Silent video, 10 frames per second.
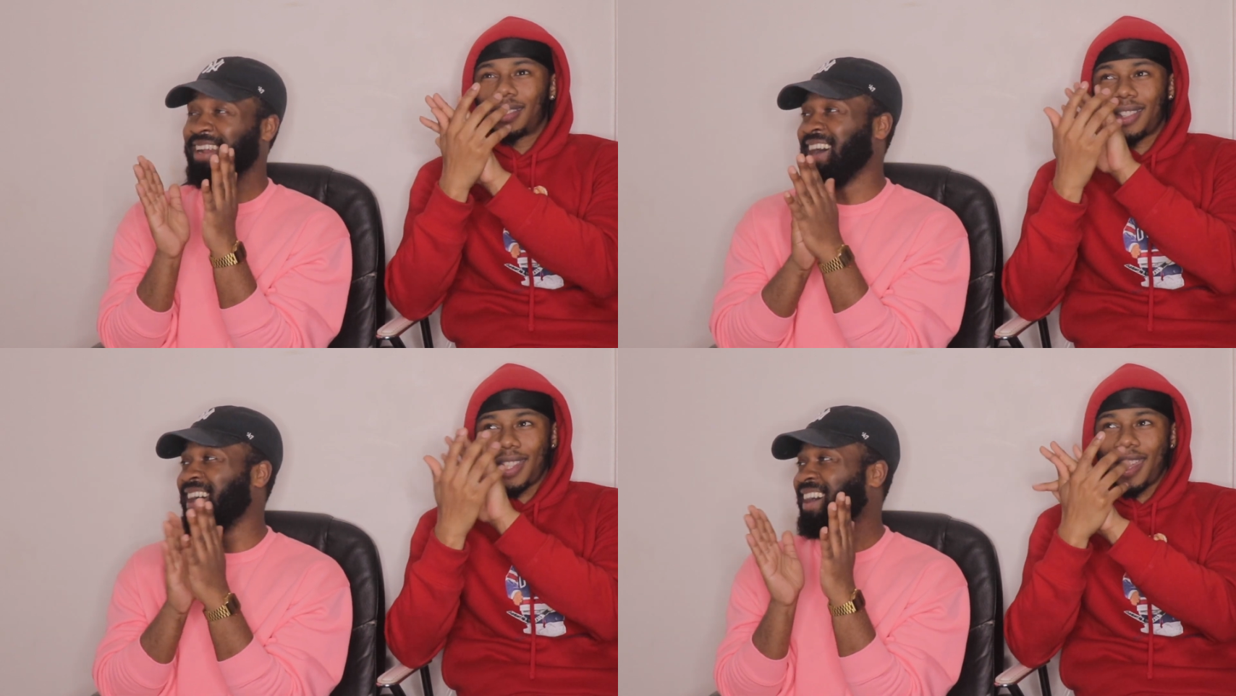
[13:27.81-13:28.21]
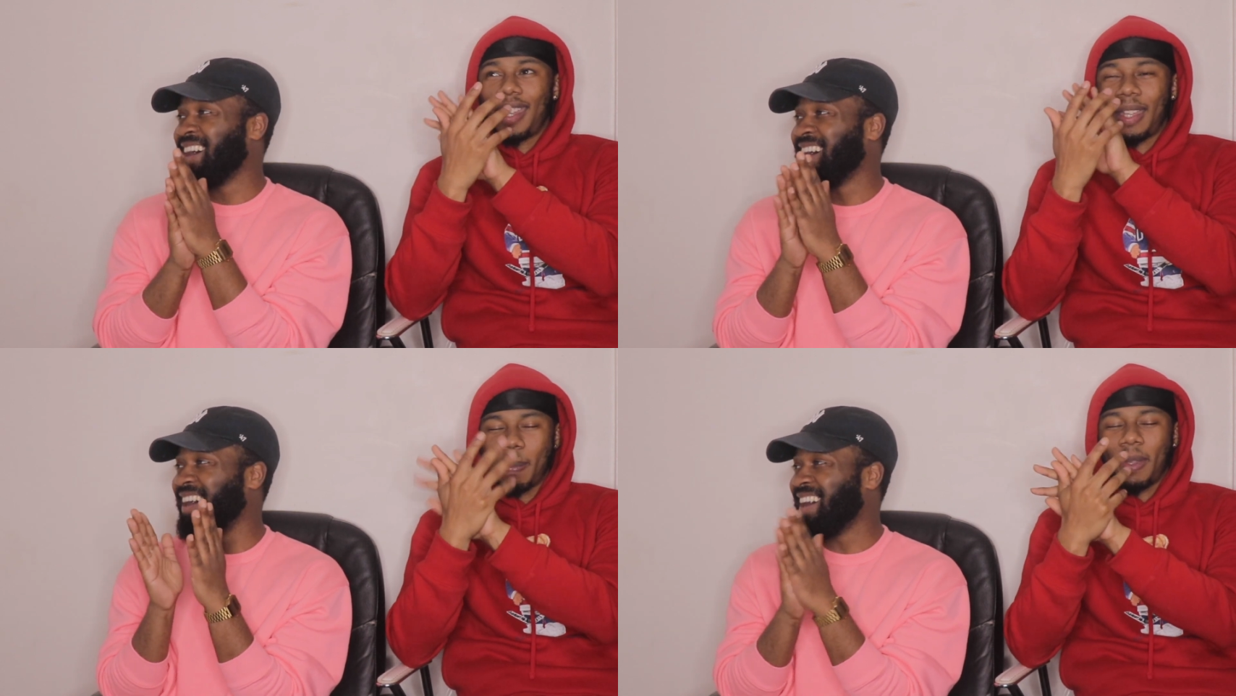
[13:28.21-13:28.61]
Speaker 1: hey,
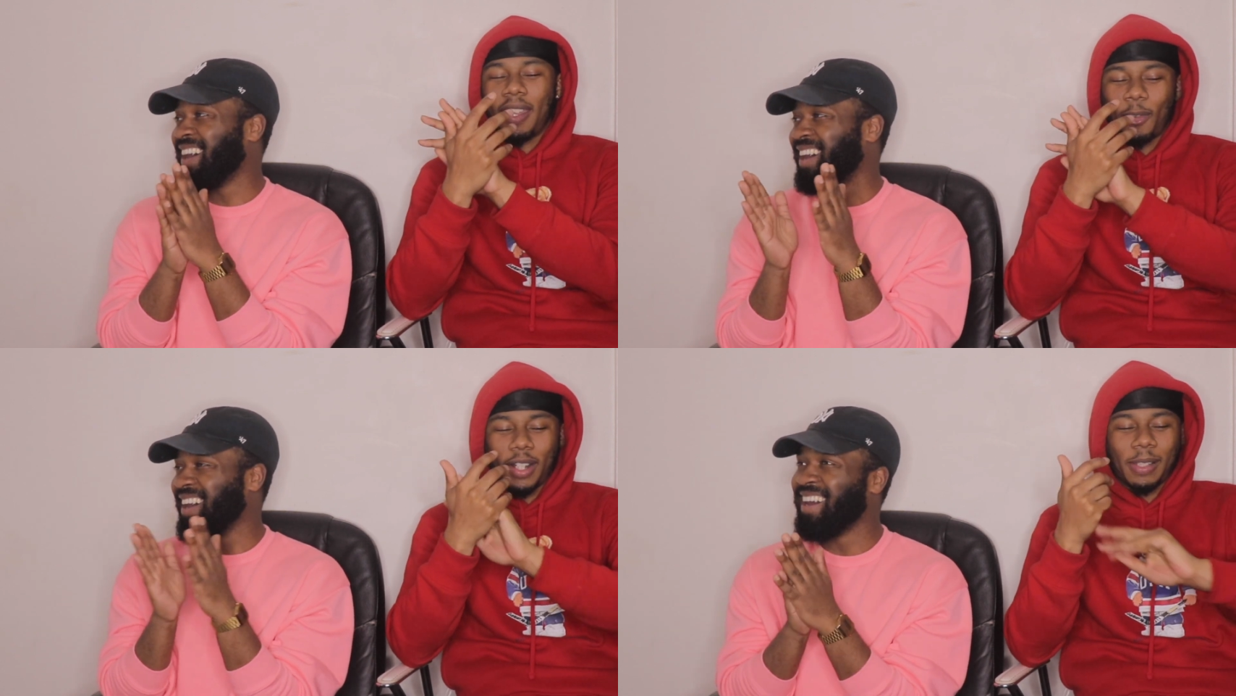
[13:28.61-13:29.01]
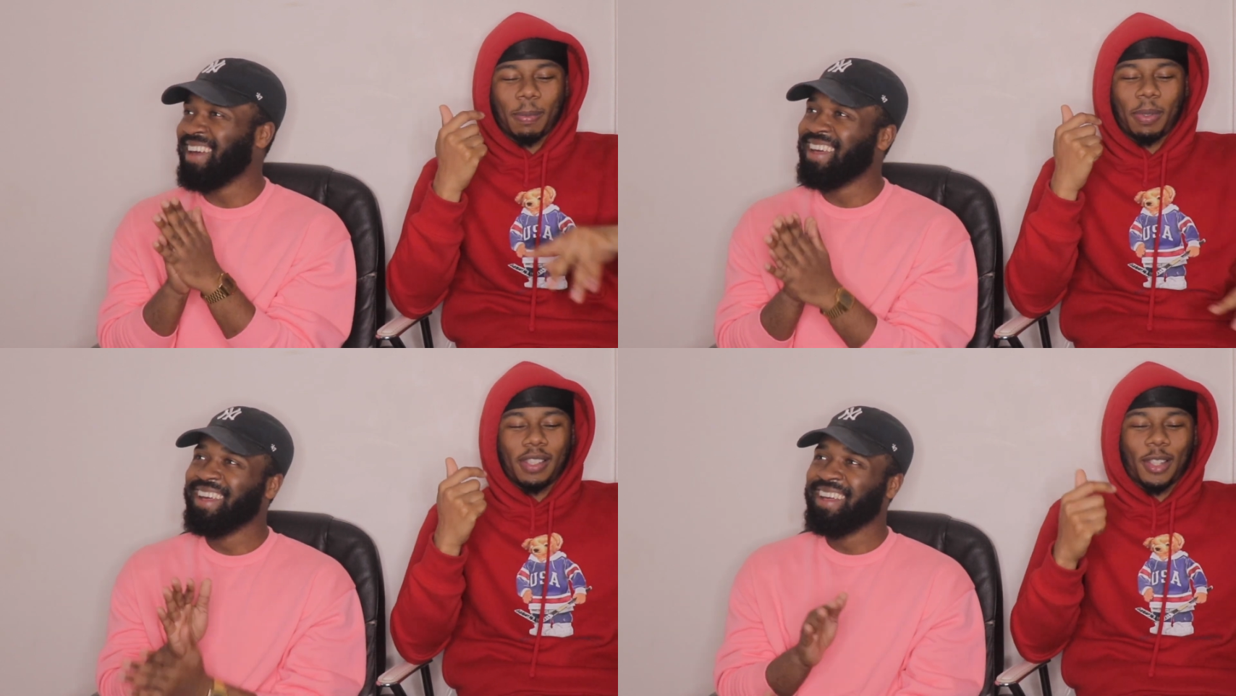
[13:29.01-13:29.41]
man, rest in
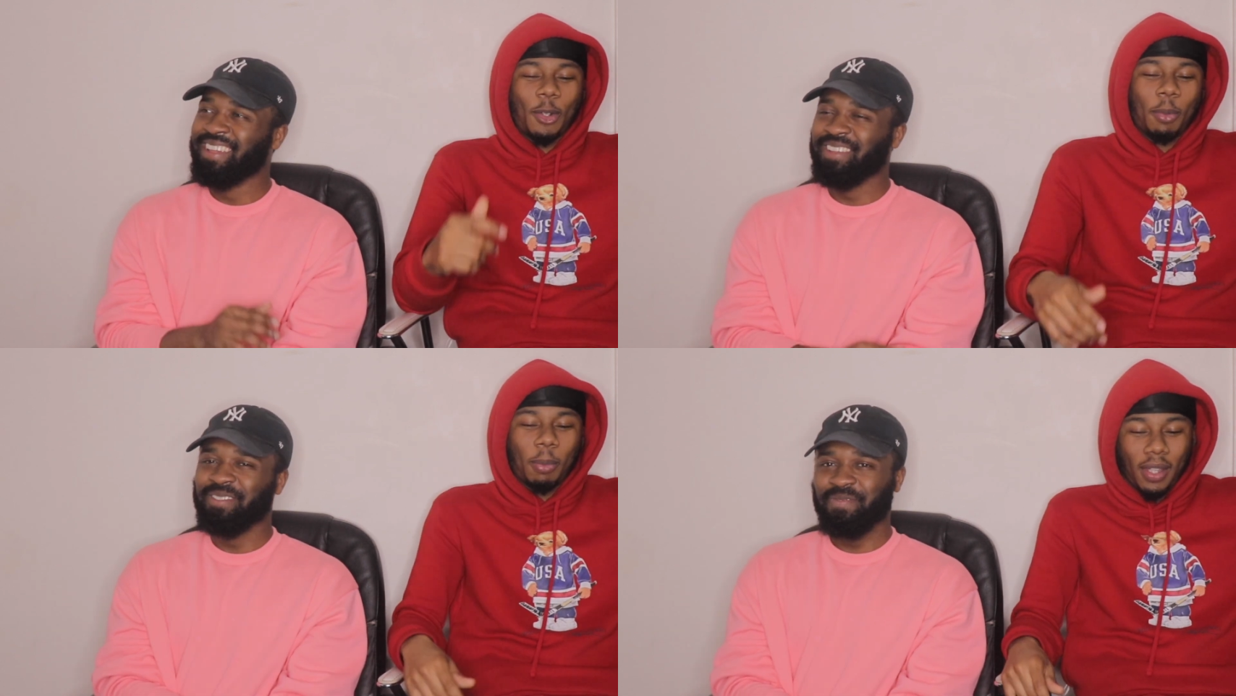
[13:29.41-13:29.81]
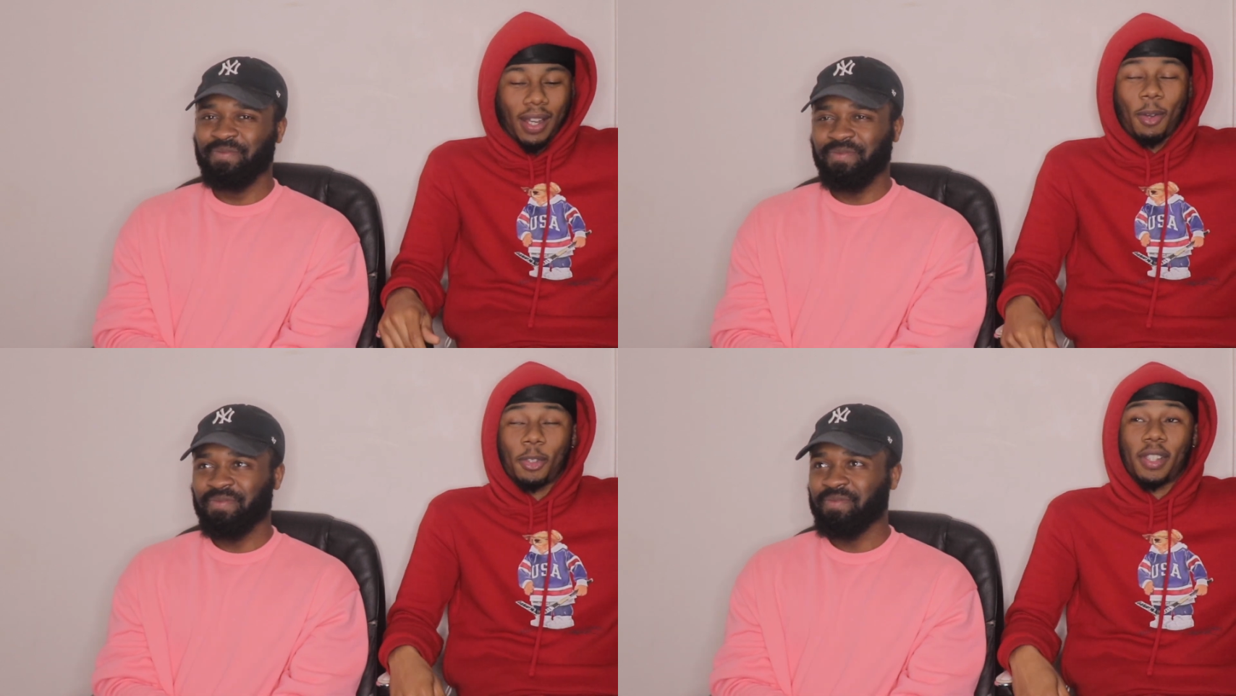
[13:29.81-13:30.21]
peace, Kobe, man.
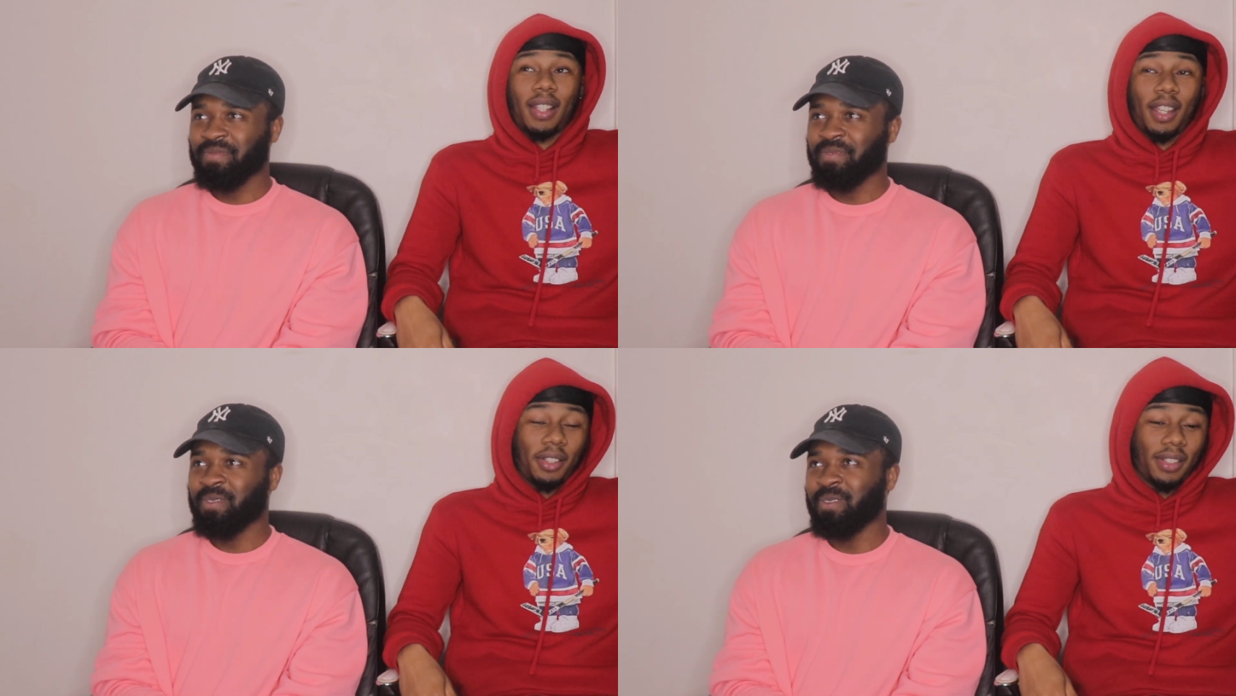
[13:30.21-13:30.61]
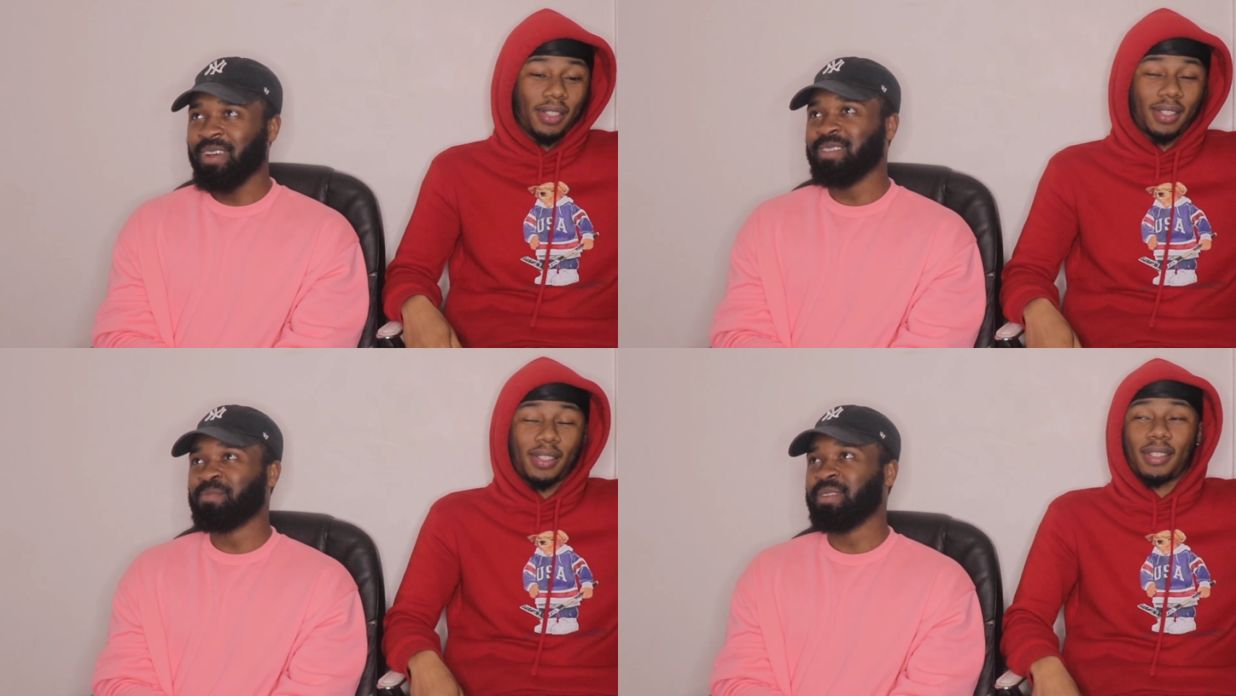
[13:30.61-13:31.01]
That was hilarious.
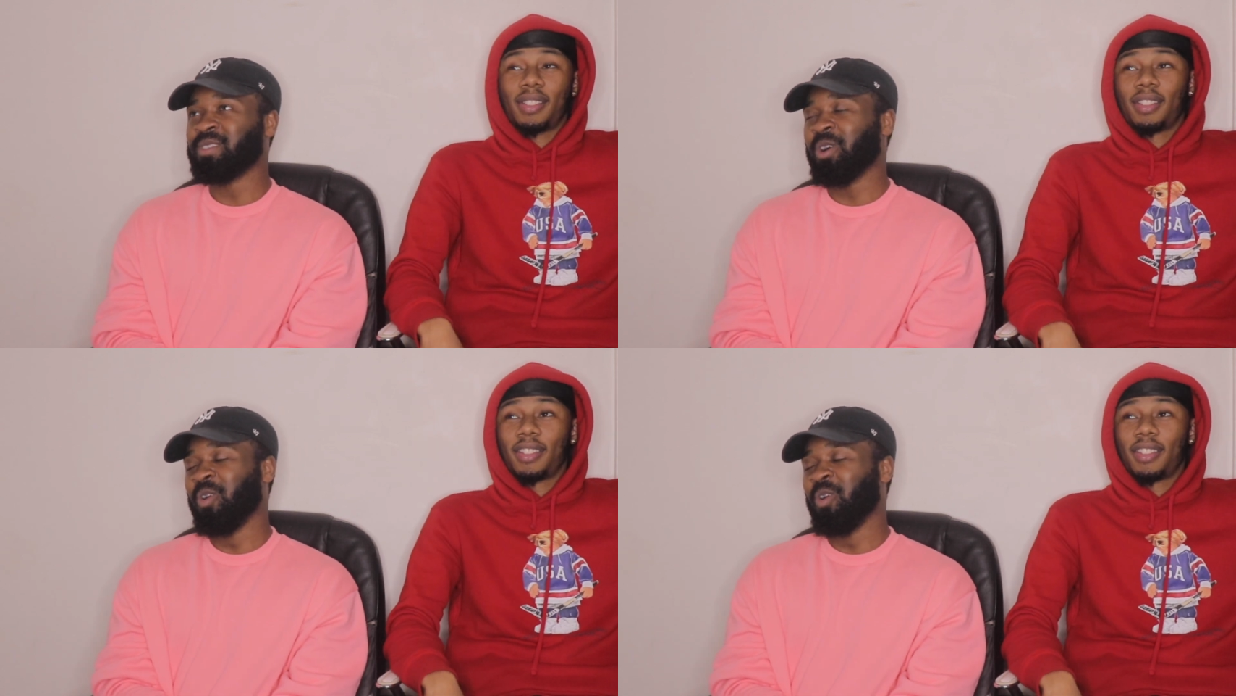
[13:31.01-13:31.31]
Rest in peace,